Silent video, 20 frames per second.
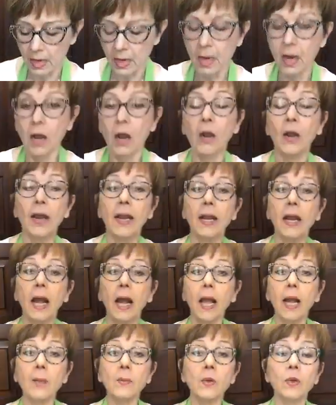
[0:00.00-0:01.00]
All right,
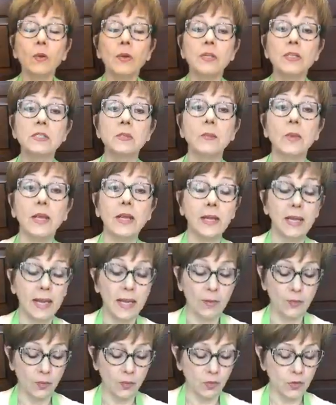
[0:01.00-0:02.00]
I'm going to make
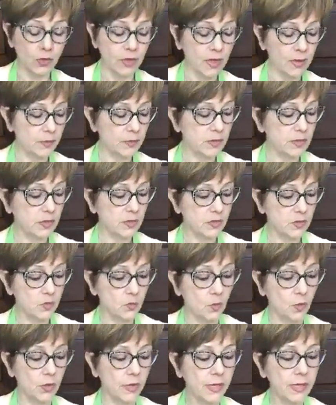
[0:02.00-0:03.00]
apple crepes this
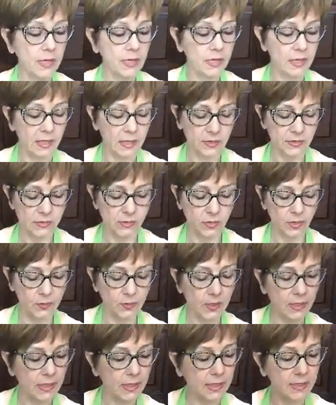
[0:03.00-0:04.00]
morning, so I'm going
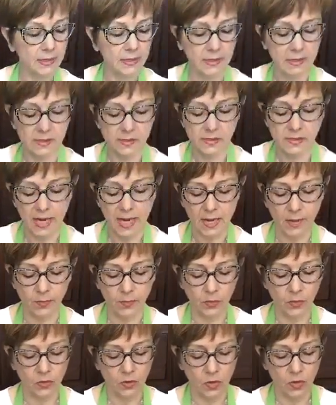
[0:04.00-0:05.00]
to get this apple
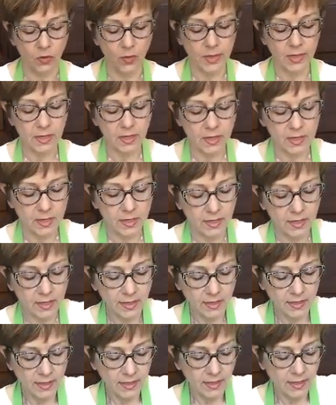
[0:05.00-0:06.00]
going.
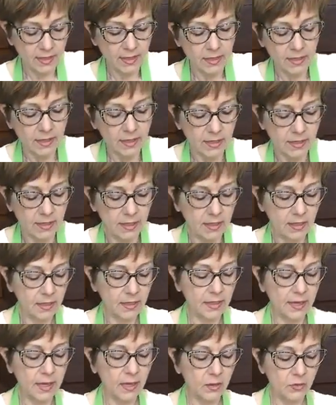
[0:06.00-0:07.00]

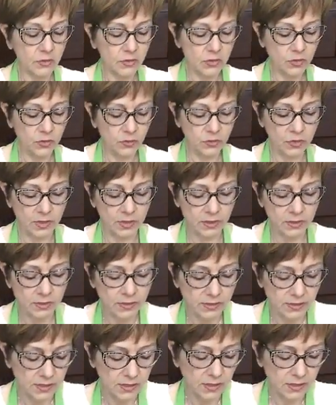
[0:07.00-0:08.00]
Now to this,
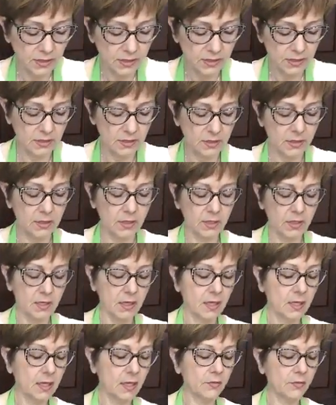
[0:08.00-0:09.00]

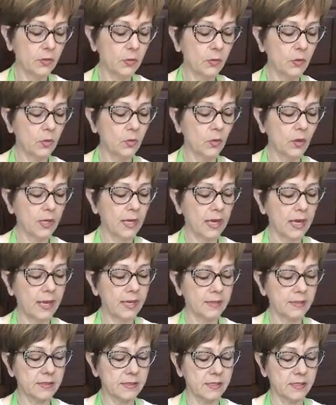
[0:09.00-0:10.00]
if you would want to add
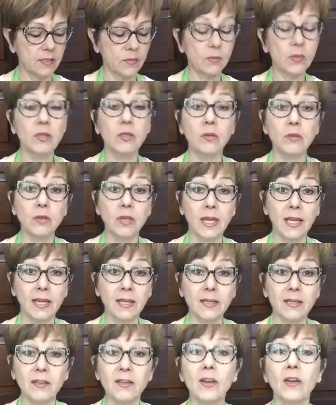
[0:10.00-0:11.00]
cinnamon, you can.
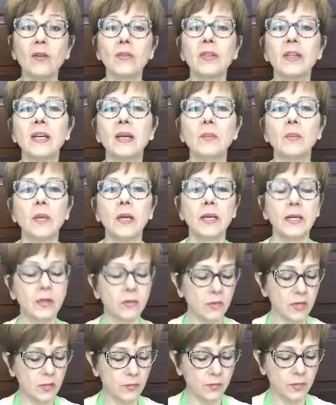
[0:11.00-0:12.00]
You know that I'm not a
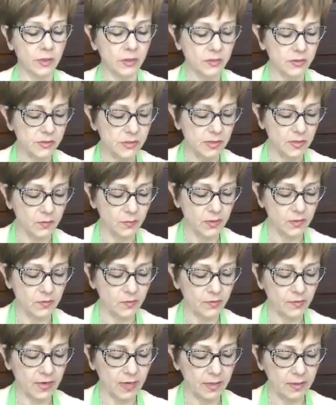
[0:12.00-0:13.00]
great big cinnamon
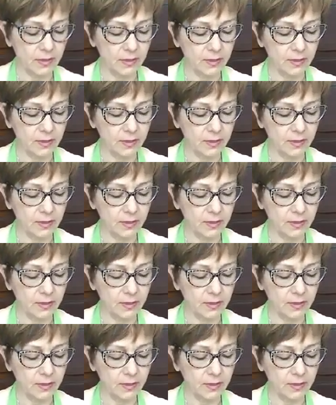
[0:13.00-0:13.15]
fan.